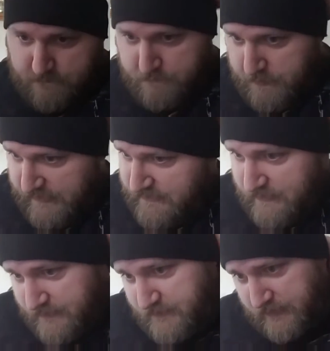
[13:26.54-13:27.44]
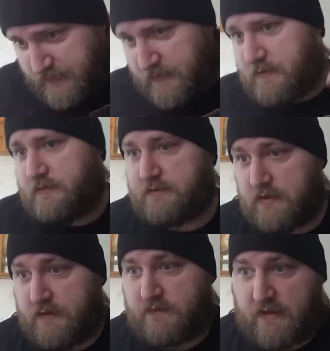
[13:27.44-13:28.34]
PTSD
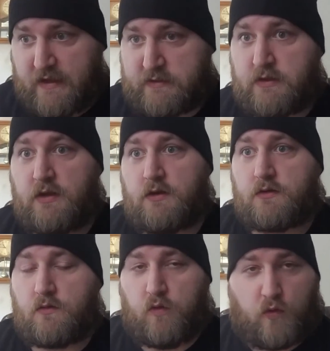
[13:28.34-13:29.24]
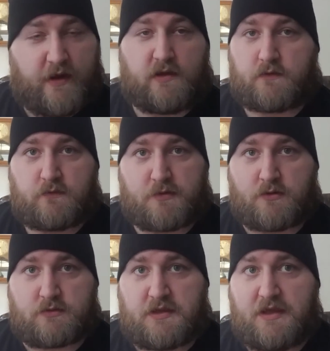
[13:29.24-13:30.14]
does that quite expertly.